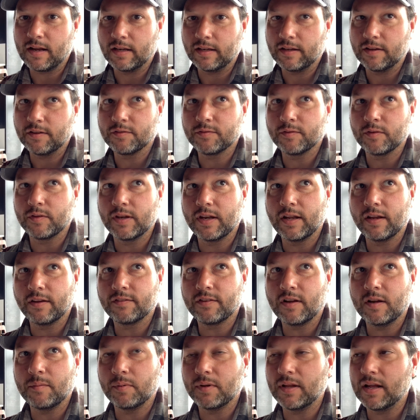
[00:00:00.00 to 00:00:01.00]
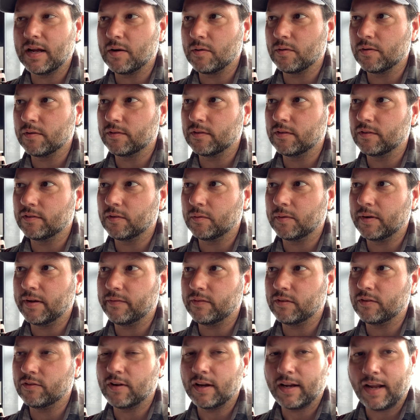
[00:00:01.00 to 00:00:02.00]
at least for the next couple hours until we
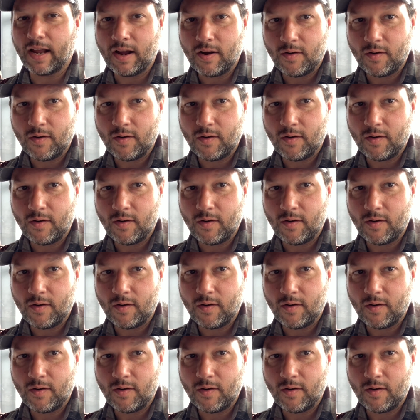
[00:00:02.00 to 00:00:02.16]
have to check